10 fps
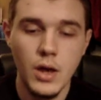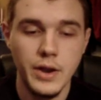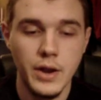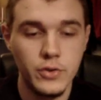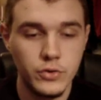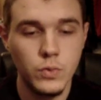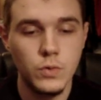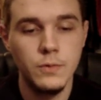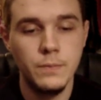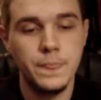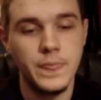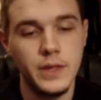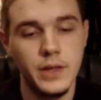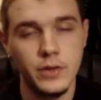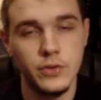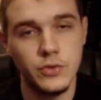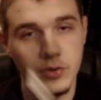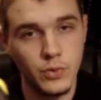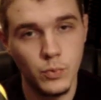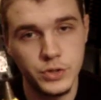Another tool is
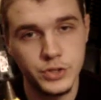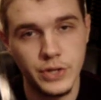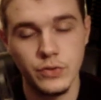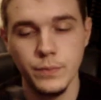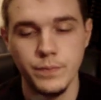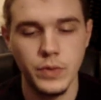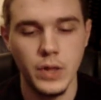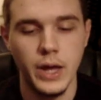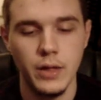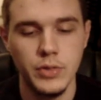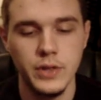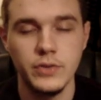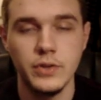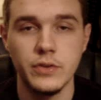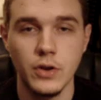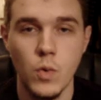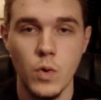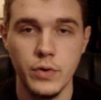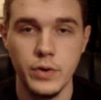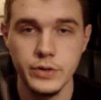just a wood chisel. This is a
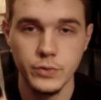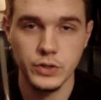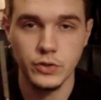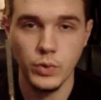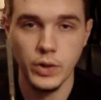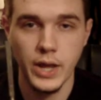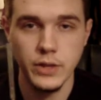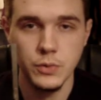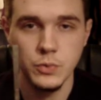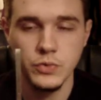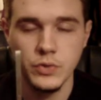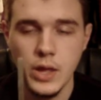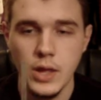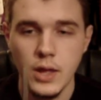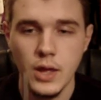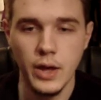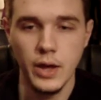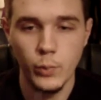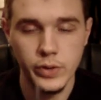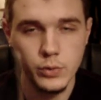1/4 inch, which is what I use.
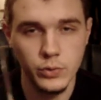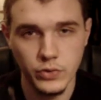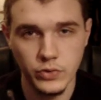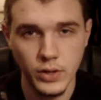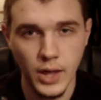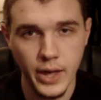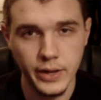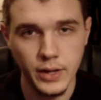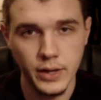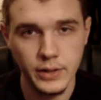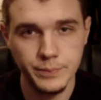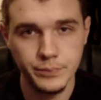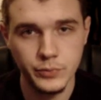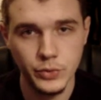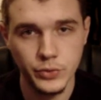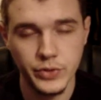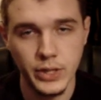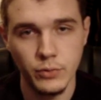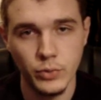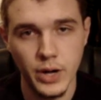We use this a lot. You'll
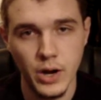see if we're